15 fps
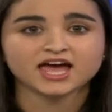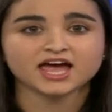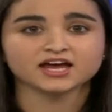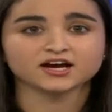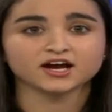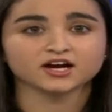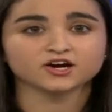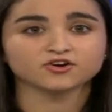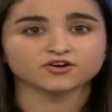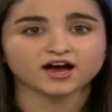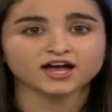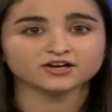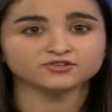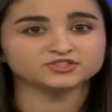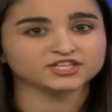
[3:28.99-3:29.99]
and are
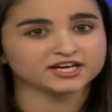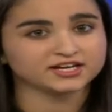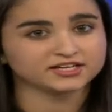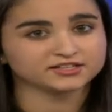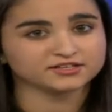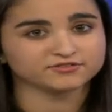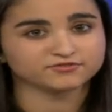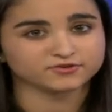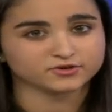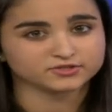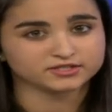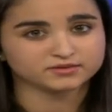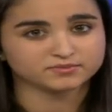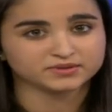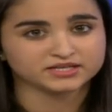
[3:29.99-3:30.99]
cryogenically
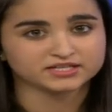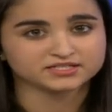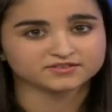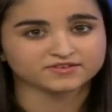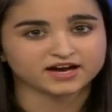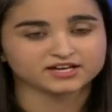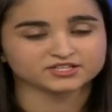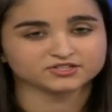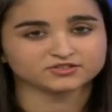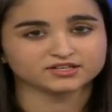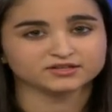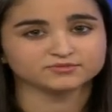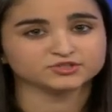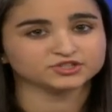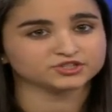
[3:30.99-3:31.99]
frozen beads of ice
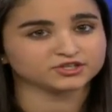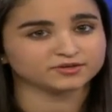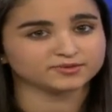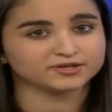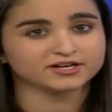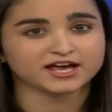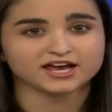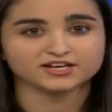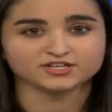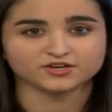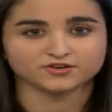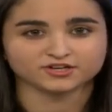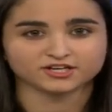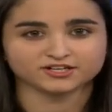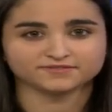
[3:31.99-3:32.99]
cream, sherbet, and
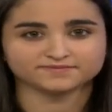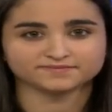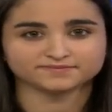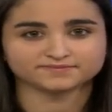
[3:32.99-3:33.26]
yogurt.